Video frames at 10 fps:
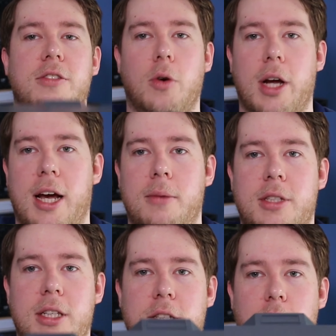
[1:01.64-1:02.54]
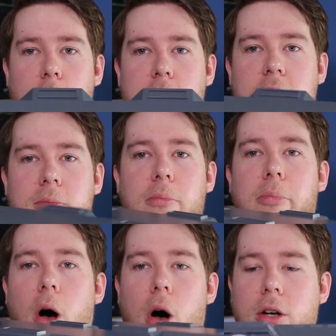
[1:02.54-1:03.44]
of all, it comes in this awesome
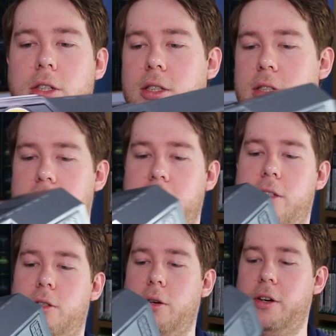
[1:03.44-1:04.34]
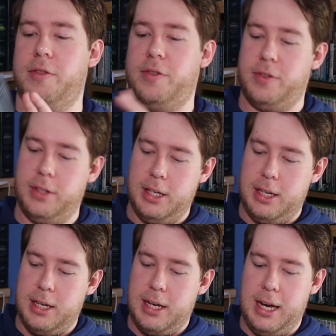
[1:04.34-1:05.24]
box that sort of
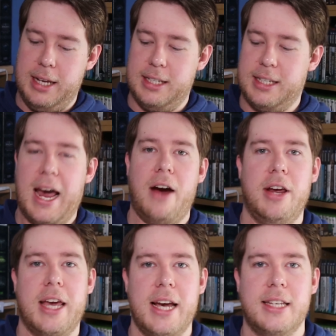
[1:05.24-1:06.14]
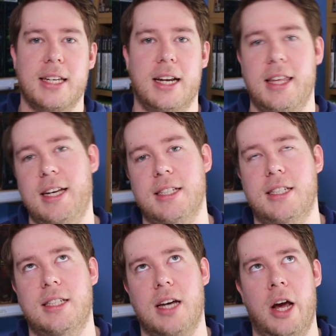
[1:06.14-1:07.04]
is its carry case, and I think it's
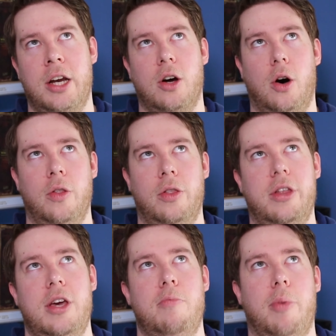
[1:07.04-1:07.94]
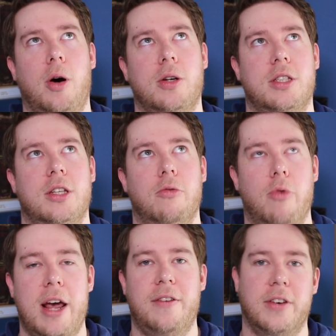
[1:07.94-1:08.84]
designed on the box that
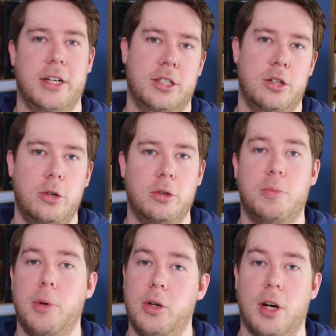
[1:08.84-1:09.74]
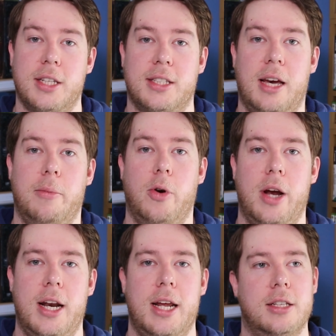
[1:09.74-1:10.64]
Rey finds Luke's blue lightsaber
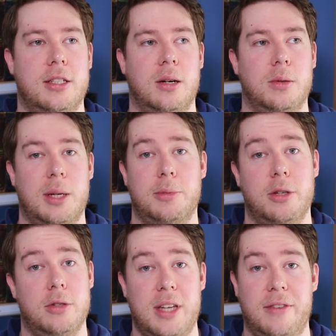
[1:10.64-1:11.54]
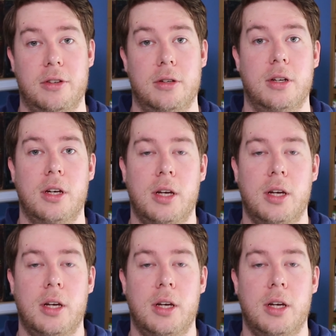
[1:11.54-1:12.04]
in Star Wars Episode 7.